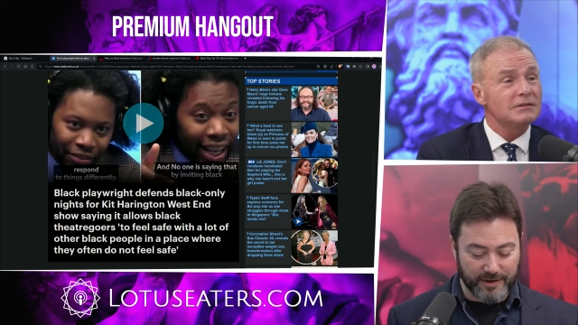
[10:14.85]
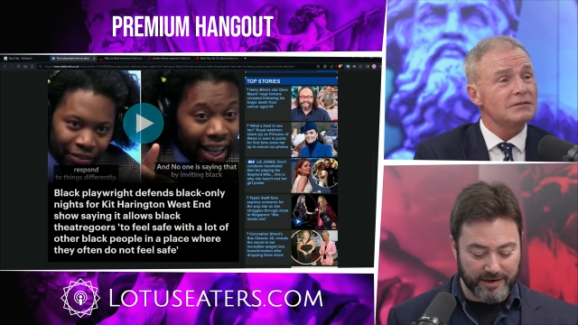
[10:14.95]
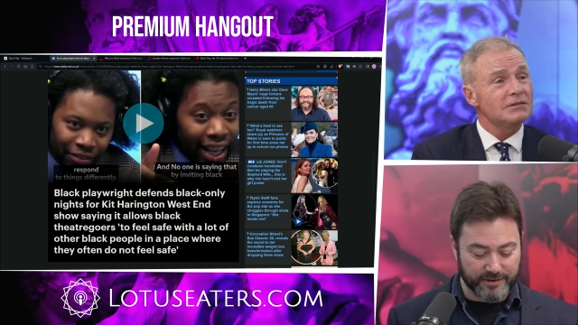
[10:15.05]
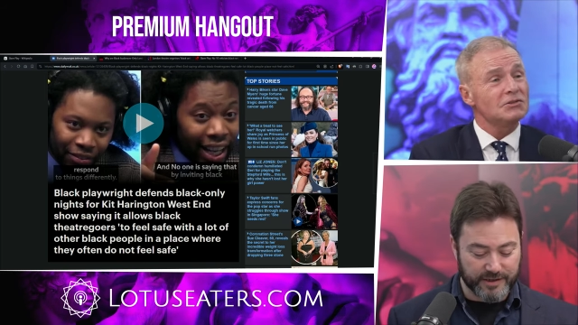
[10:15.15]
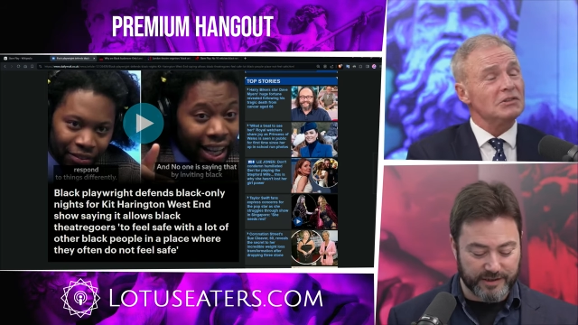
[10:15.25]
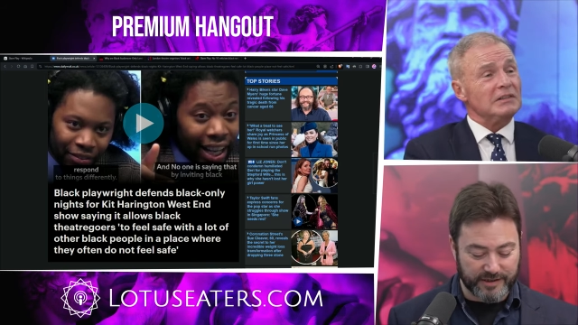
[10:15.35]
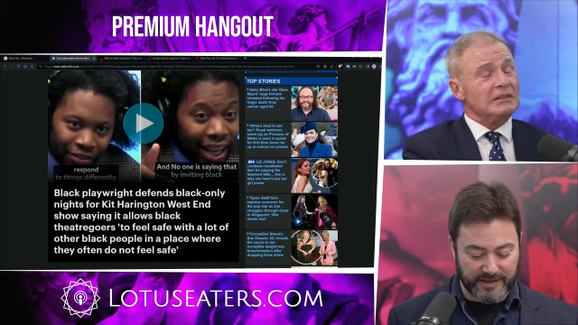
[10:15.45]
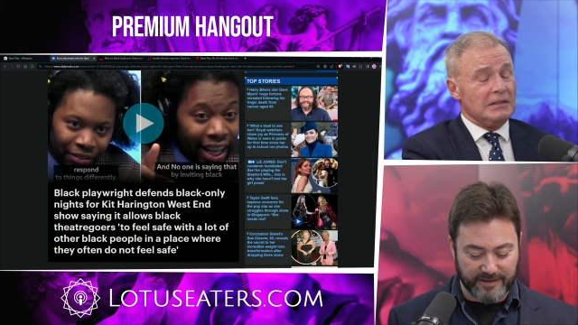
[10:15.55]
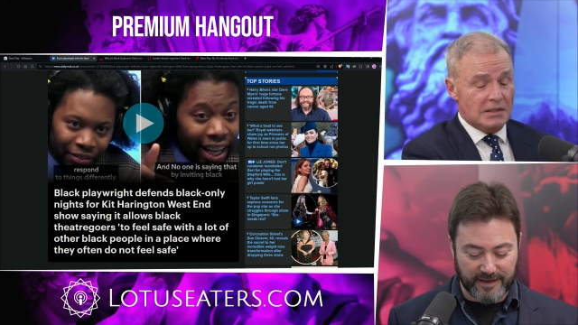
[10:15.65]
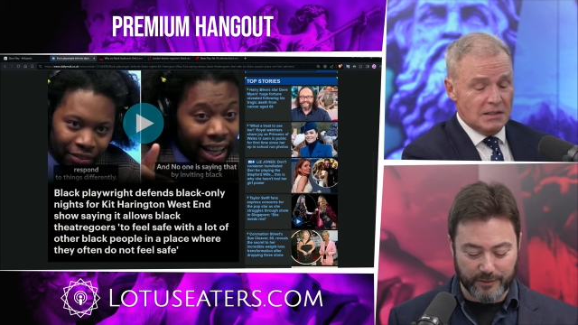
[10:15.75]
Speaker 1: Harris
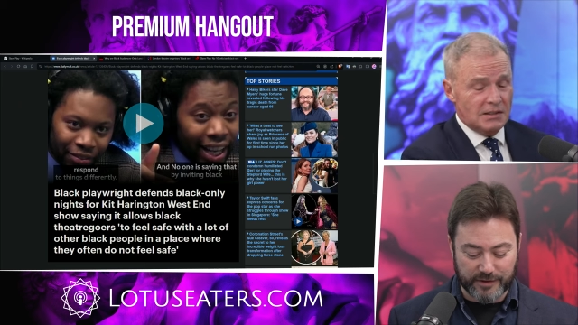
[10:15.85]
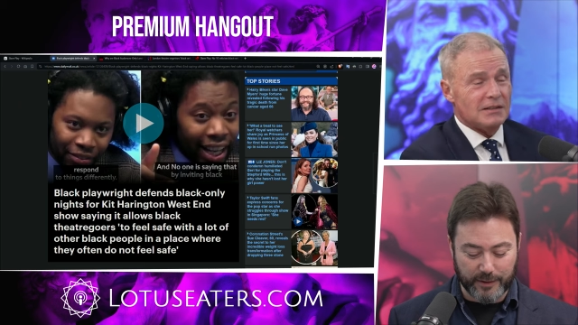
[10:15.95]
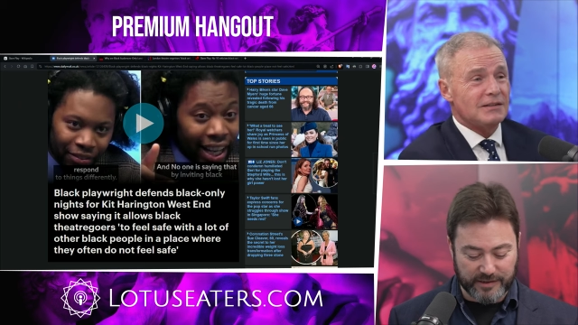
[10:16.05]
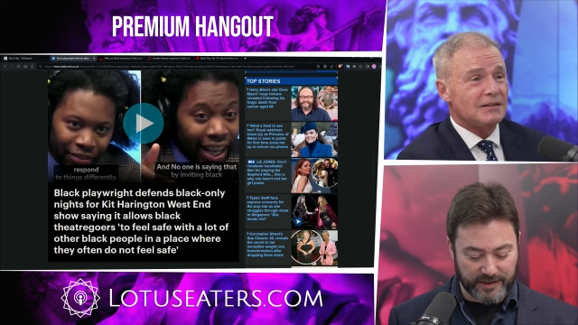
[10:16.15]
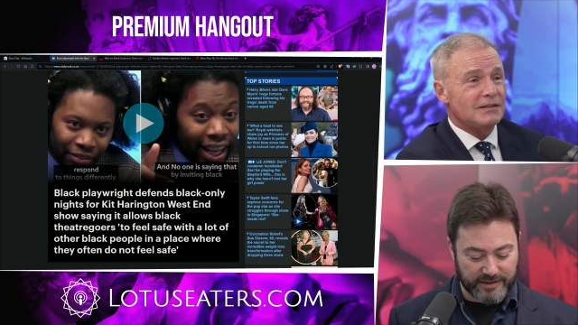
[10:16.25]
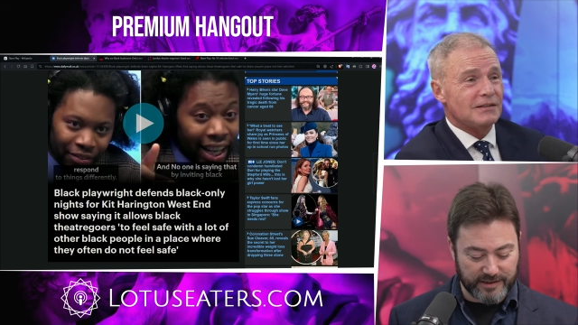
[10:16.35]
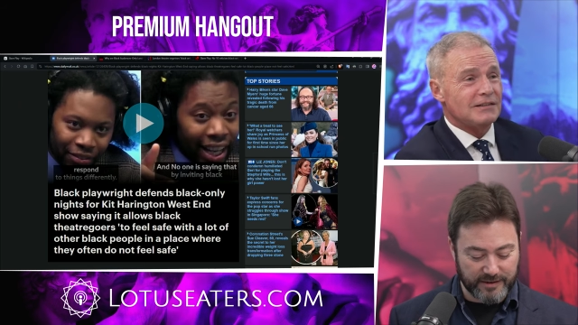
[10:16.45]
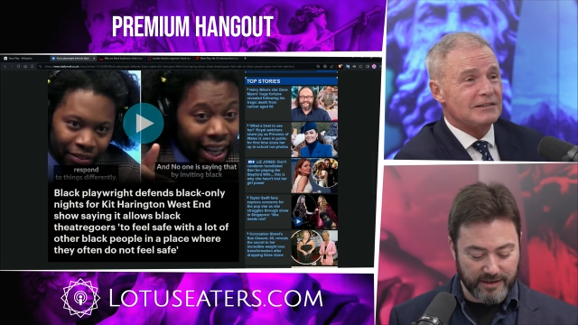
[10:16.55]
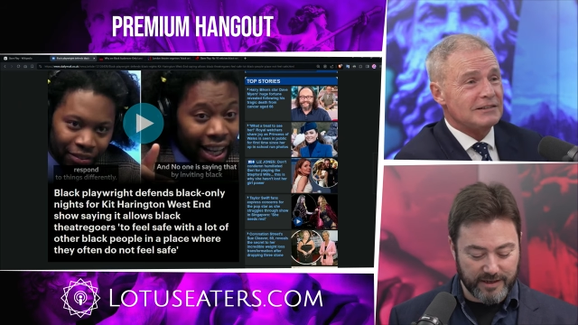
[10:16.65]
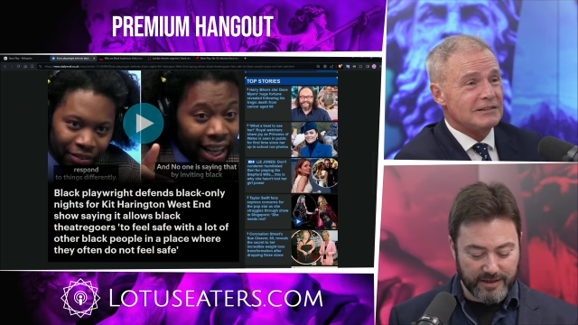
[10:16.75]
said that he was so excited
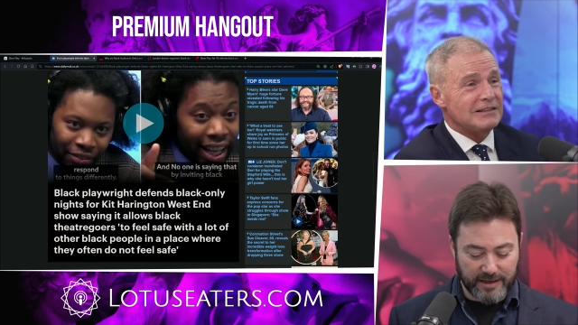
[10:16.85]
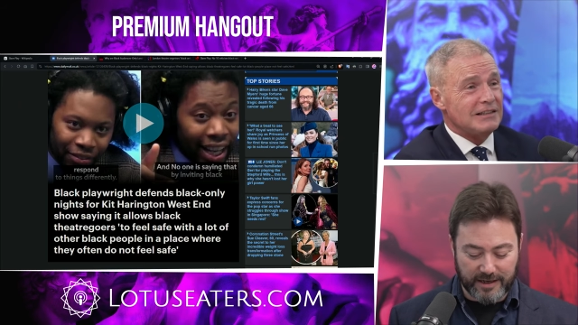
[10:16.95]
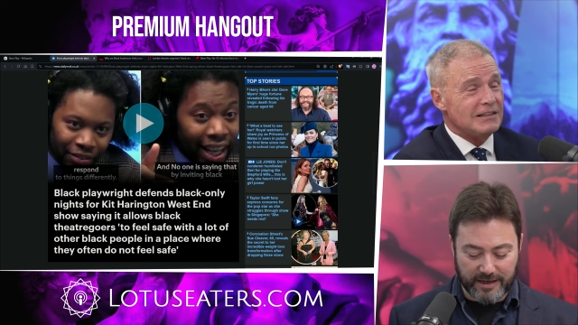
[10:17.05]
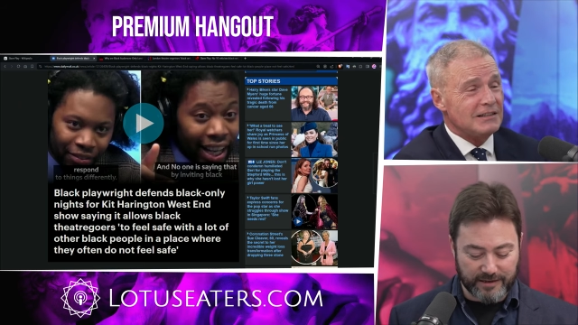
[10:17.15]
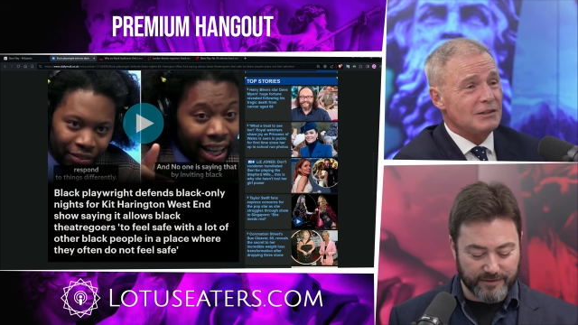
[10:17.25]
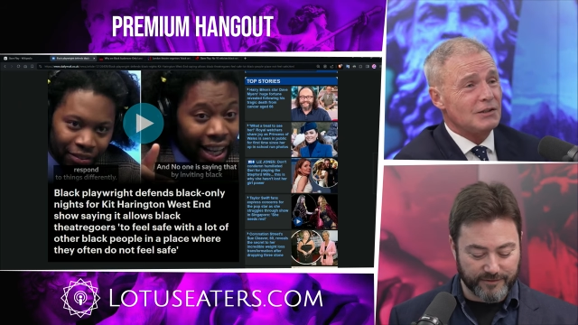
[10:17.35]
uh,